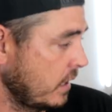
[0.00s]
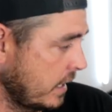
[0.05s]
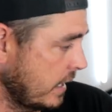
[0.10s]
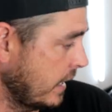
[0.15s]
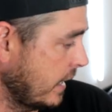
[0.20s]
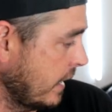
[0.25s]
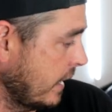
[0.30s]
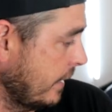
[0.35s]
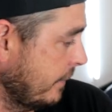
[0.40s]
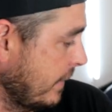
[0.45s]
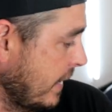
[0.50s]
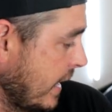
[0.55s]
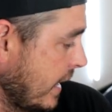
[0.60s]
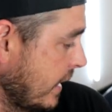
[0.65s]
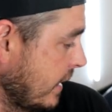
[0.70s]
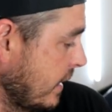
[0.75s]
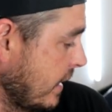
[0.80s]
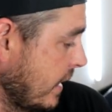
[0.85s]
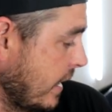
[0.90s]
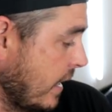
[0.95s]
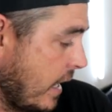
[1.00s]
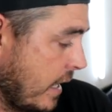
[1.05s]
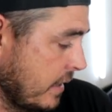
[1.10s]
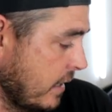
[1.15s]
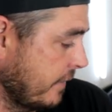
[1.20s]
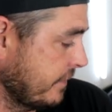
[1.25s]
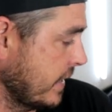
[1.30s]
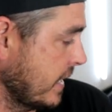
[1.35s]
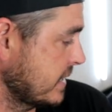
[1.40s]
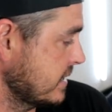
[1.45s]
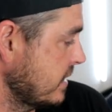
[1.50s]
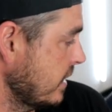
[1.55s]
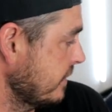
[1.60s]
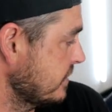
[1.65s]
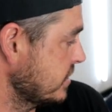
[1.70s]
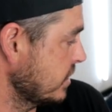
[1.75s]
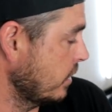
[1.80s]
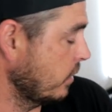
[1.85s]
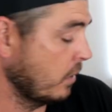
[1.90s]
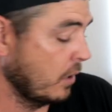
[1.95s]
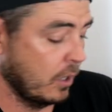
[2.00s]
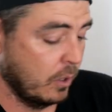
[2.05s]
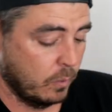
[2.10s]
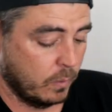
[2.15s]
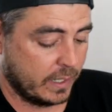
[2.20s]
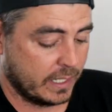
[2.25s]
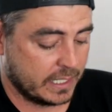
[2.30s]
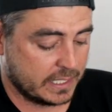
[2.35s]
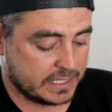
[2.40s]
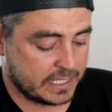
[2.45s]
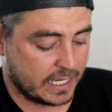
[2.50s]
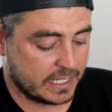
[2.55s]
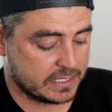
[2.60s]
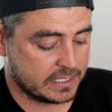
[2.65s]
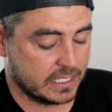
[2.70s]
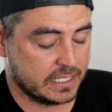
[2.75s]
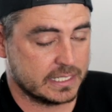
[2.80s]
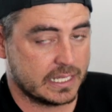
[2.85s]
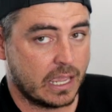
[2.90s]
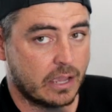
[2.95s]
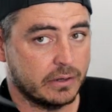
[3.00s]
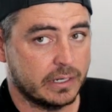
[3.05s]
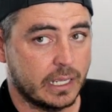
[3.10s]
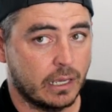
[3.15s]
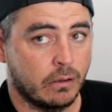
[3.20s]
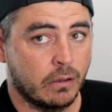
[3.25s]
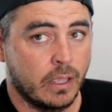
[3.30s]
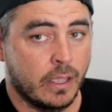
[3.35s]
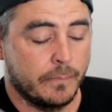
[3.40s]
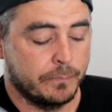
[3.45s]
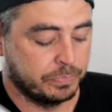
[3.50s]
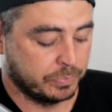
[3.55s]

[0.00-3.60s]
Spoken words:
And I love that stuff. So we're gonna test these out now.